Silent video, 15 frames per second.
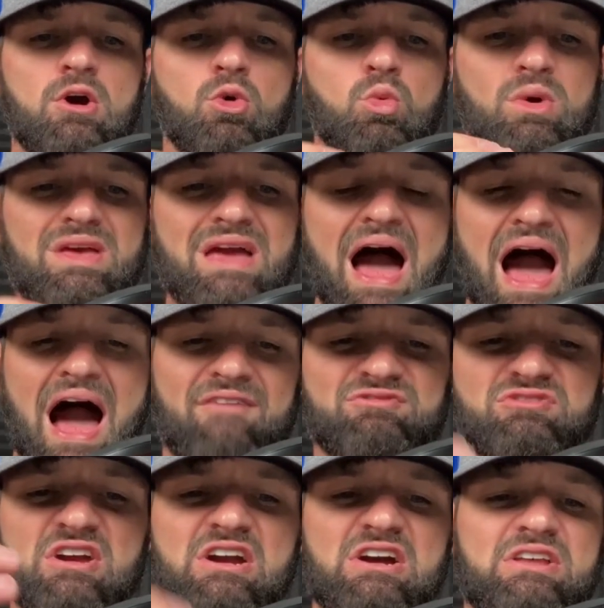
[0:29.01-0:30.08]
We have
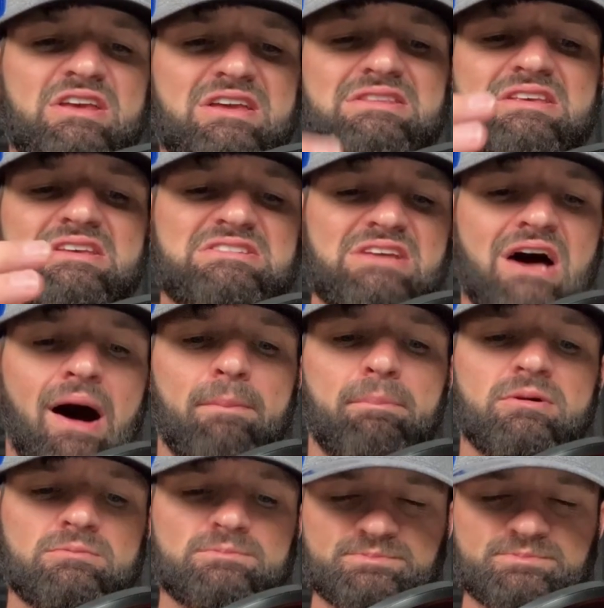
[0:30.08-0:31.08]
to clean this up.